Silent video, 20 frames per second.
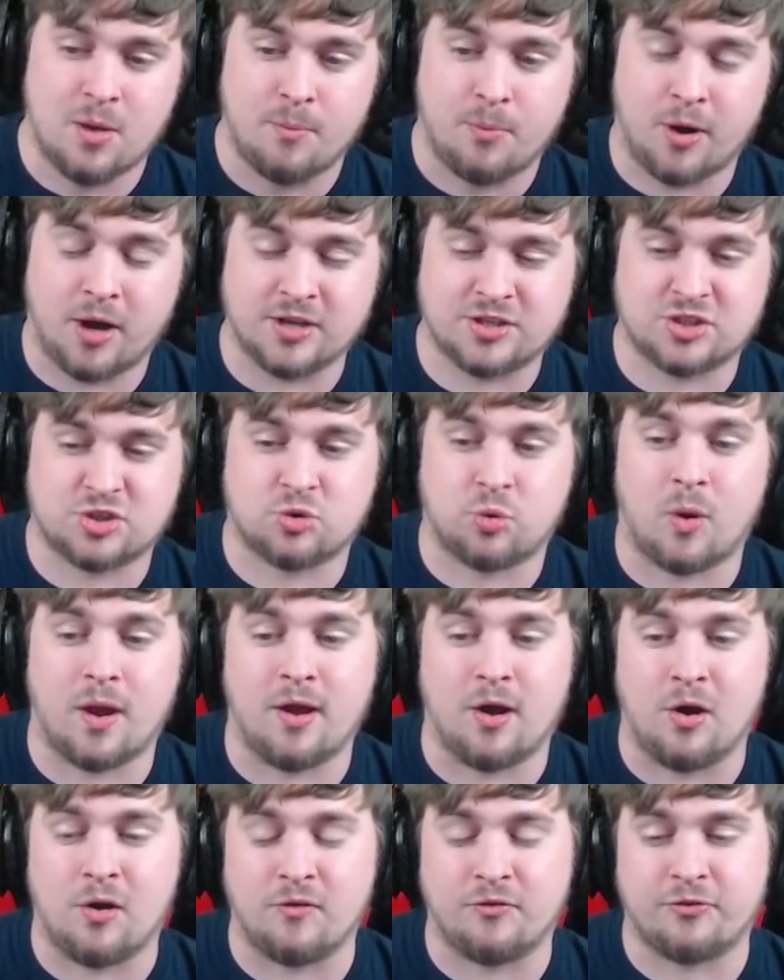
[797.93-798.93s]
plus
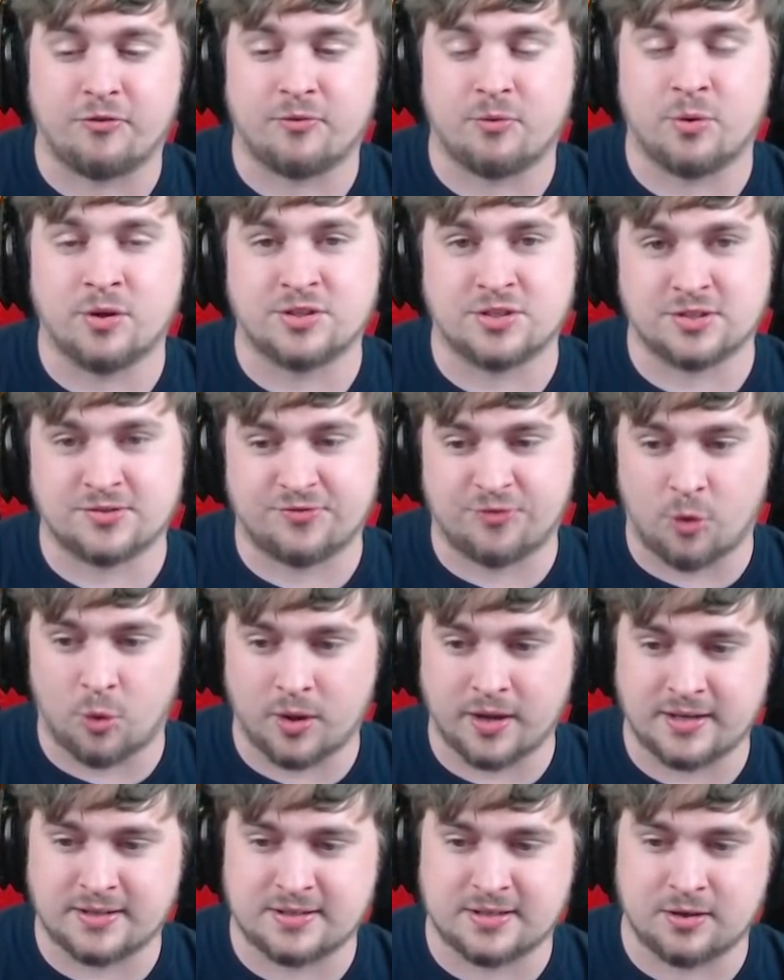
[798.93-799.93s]
12, which is
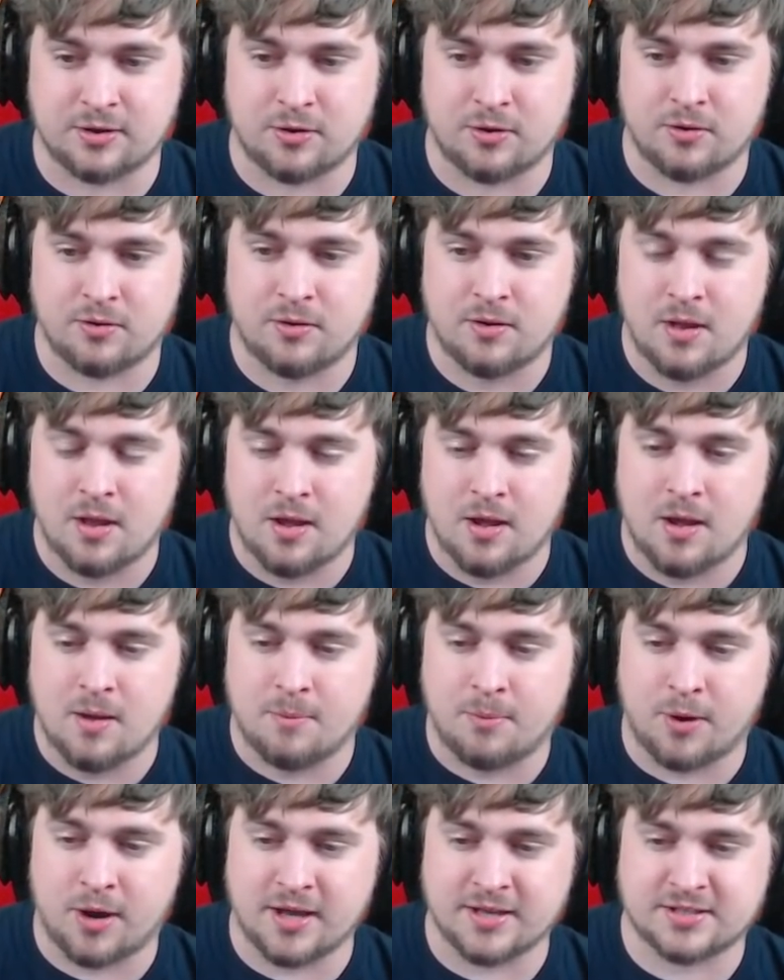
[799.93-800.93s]
42,
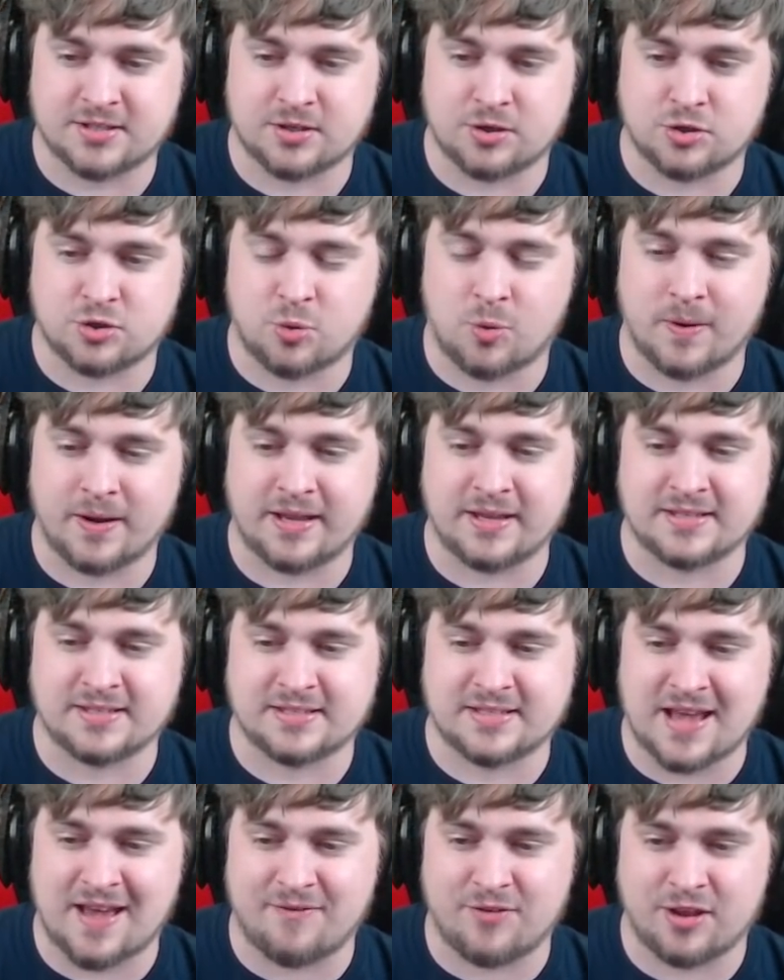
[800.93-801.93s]
plus
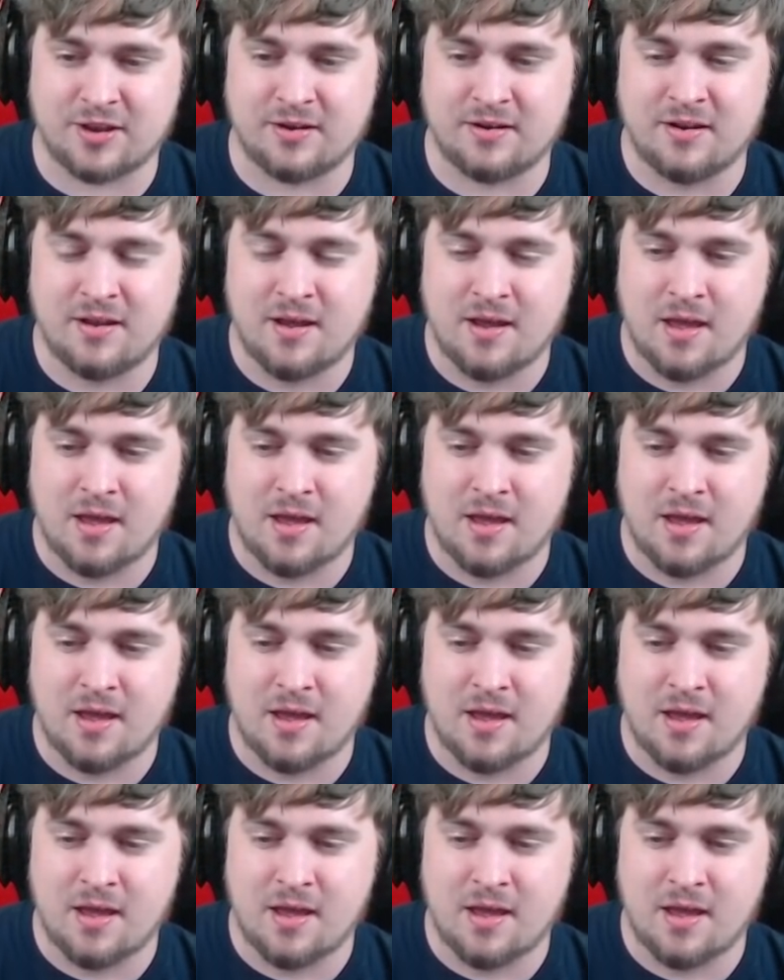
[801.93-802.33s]
27,